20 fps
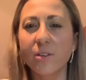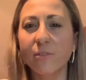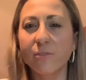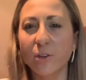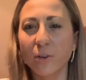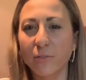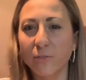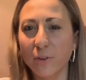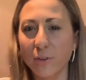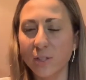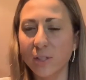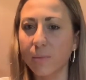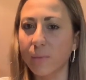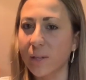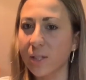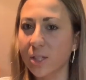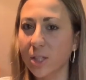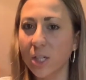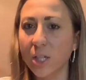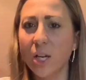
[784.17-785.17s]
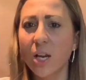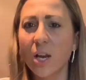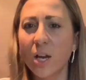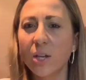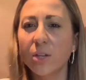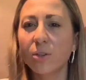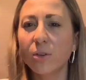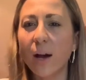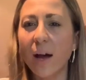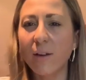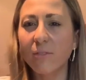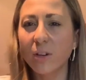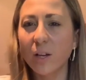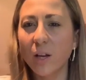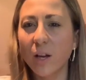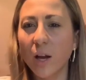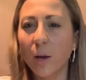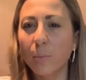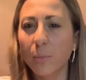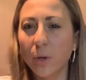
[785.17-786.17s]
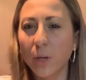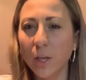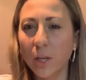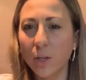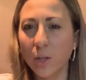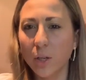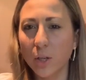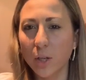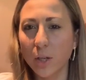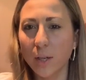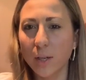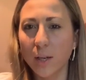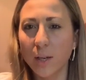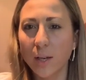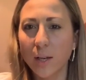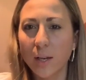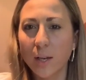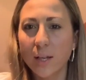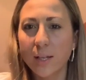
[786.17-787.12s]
of your first semester, you'll have a pretty good